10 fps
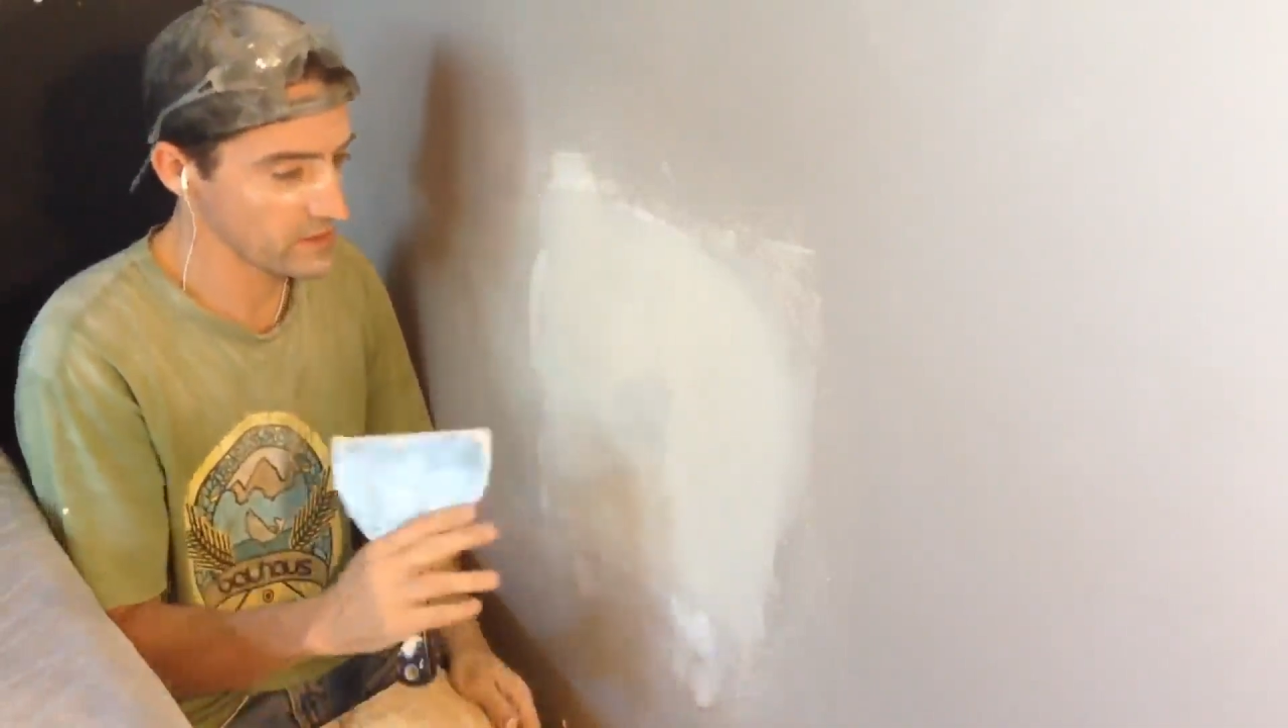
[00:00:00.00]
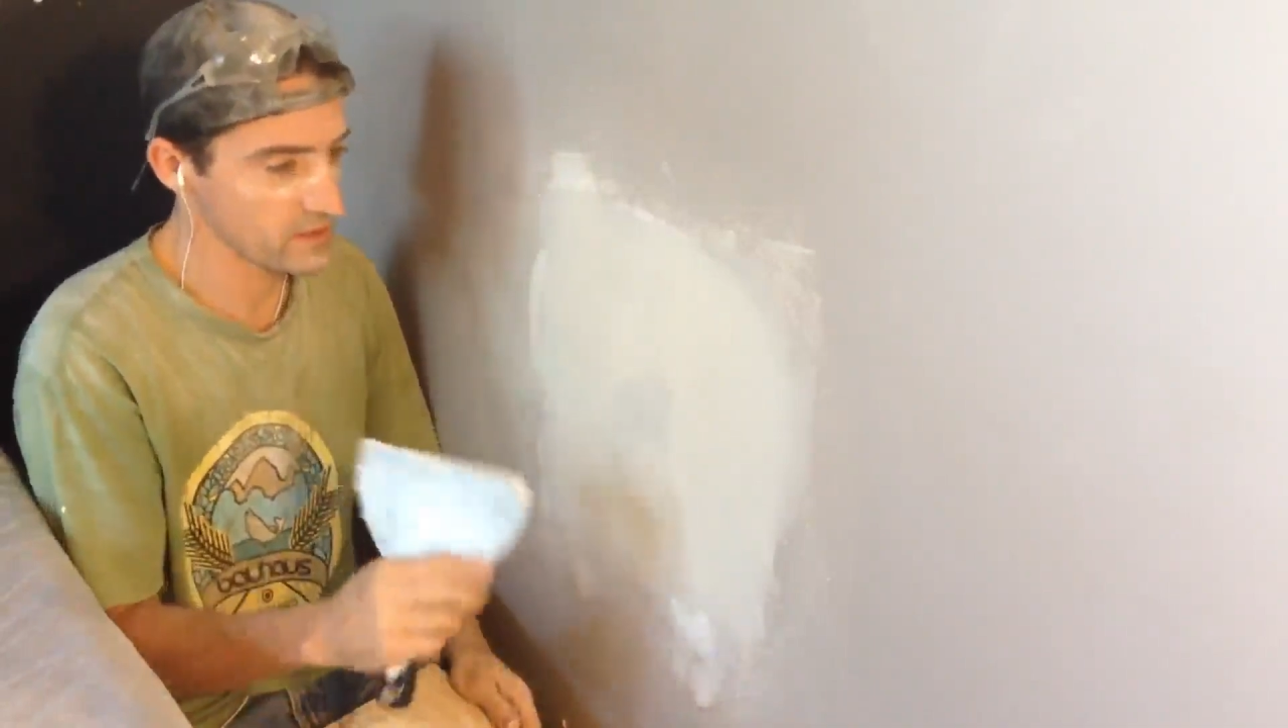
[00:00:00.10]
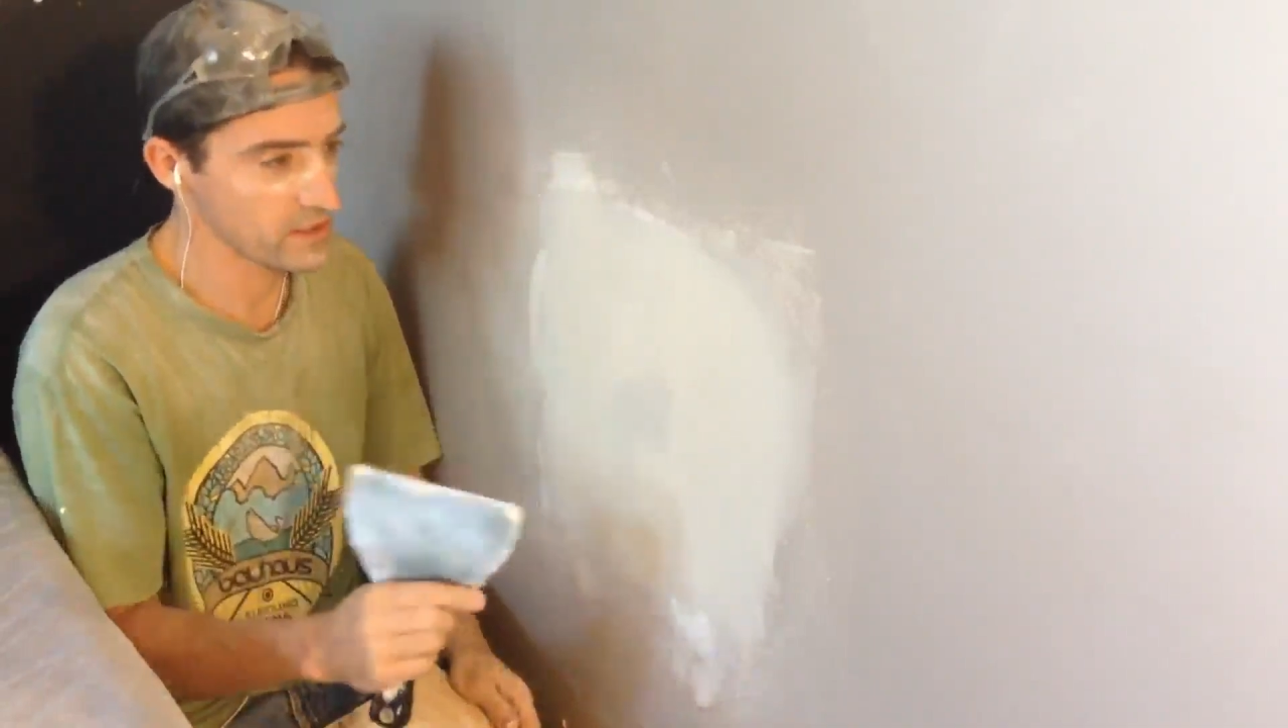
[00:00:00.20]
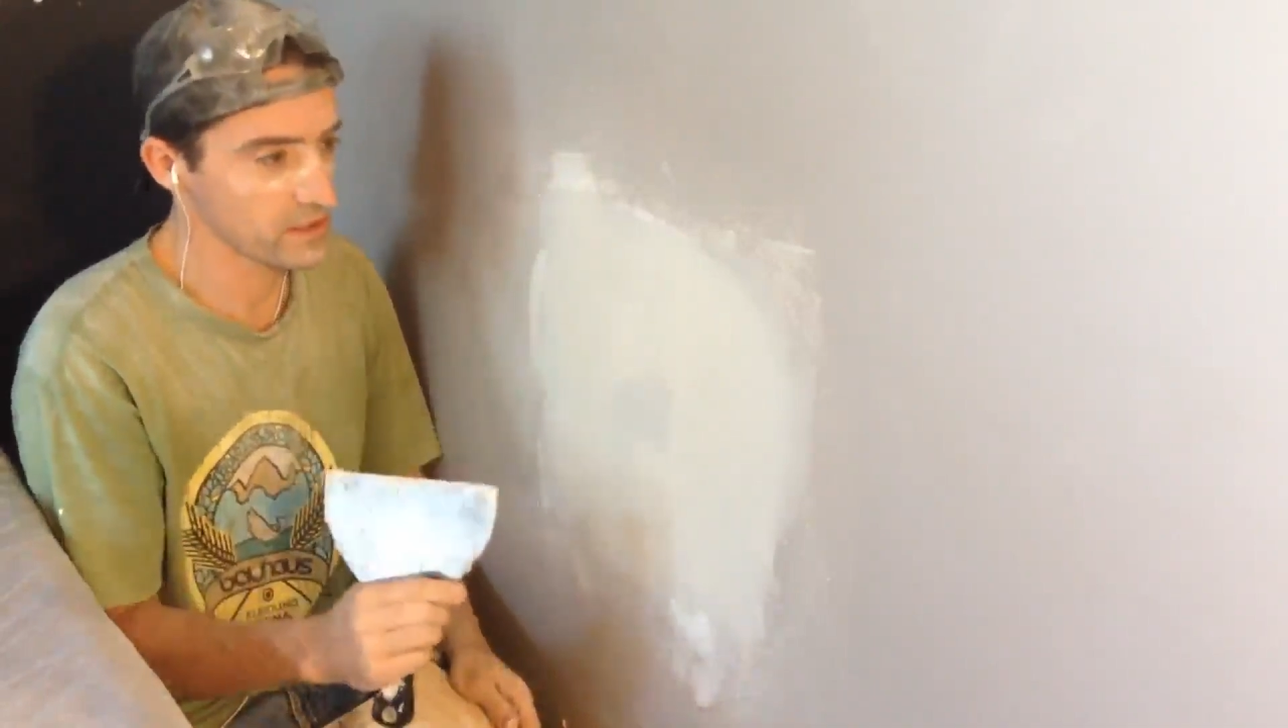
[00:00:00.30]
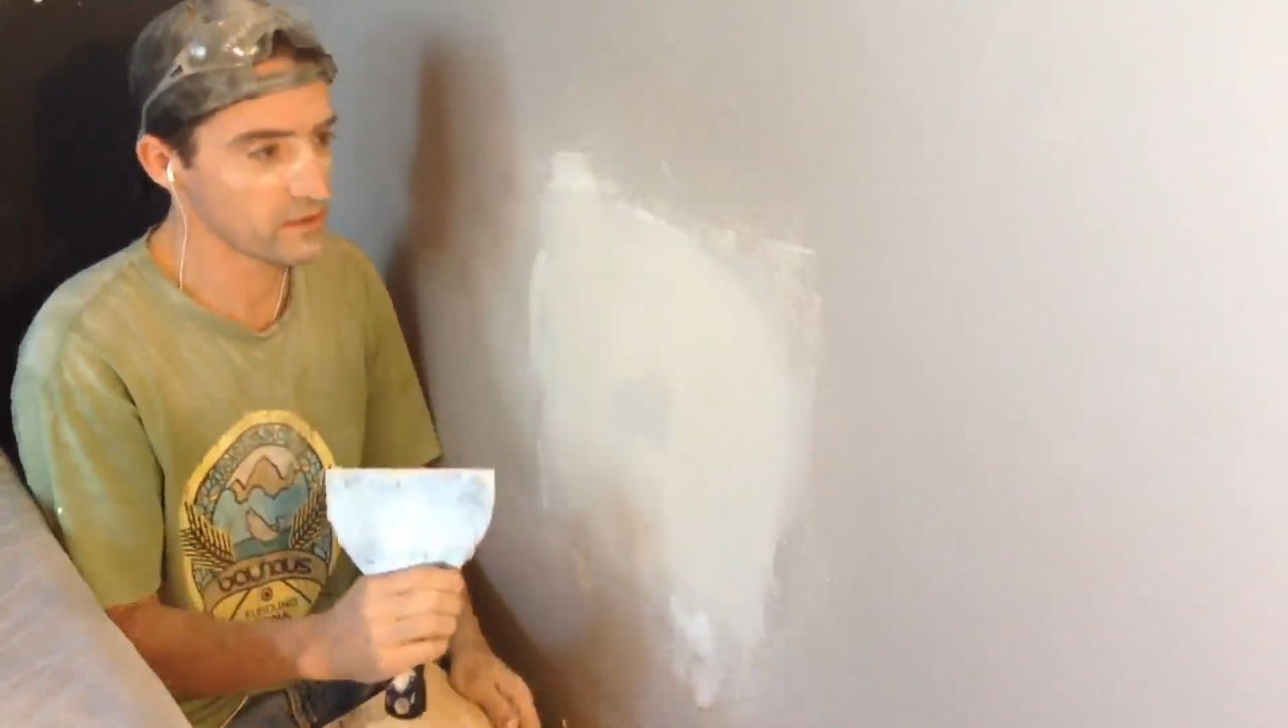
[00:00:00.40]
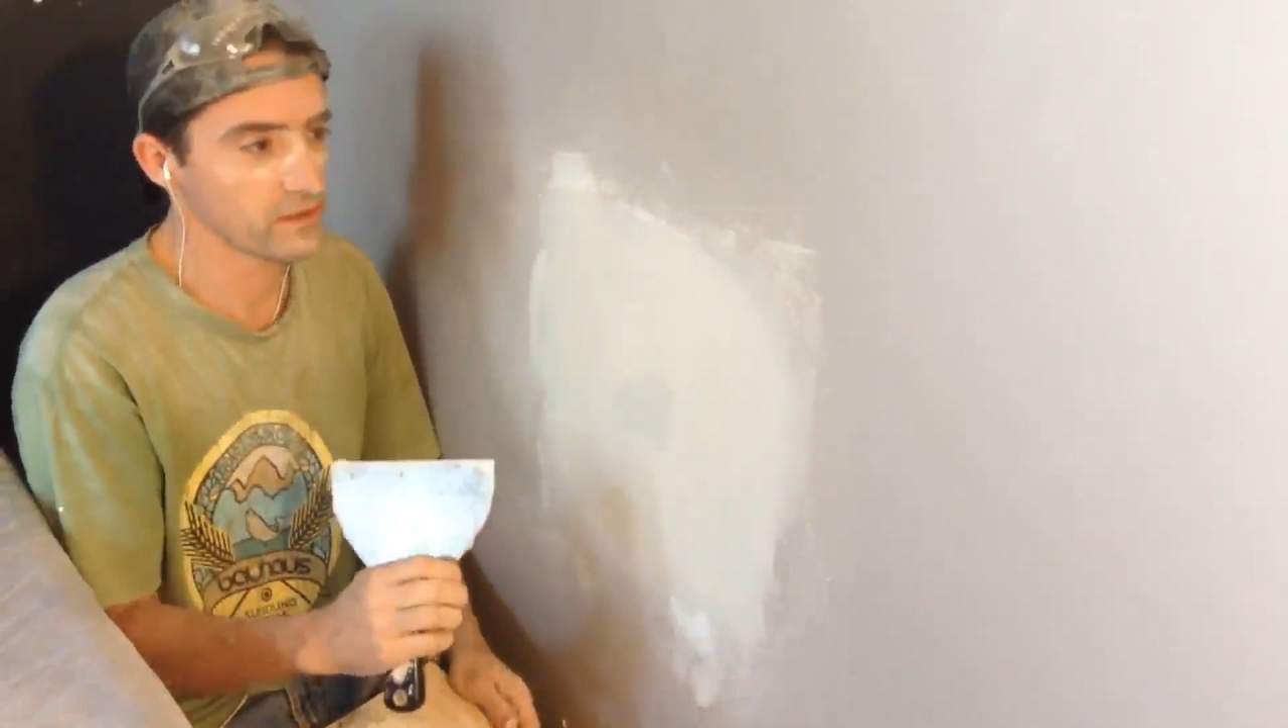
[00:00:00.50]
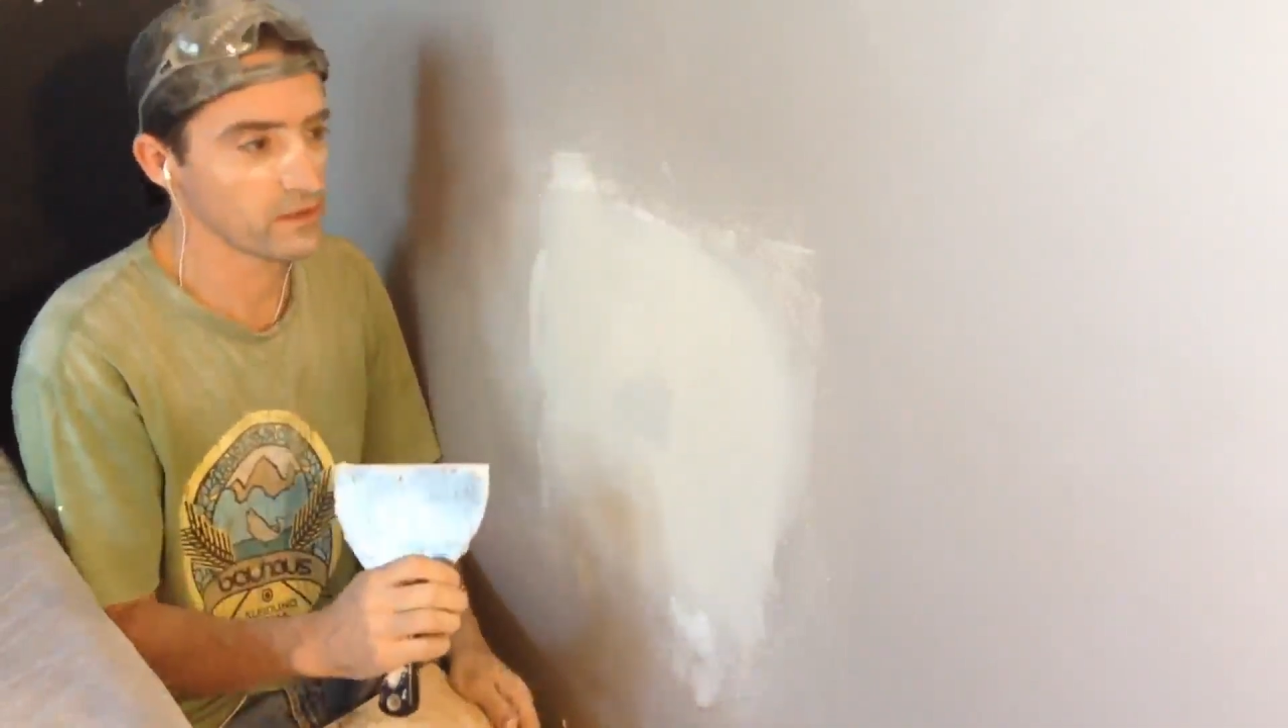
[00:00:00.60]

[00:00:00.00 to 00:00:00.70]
sand,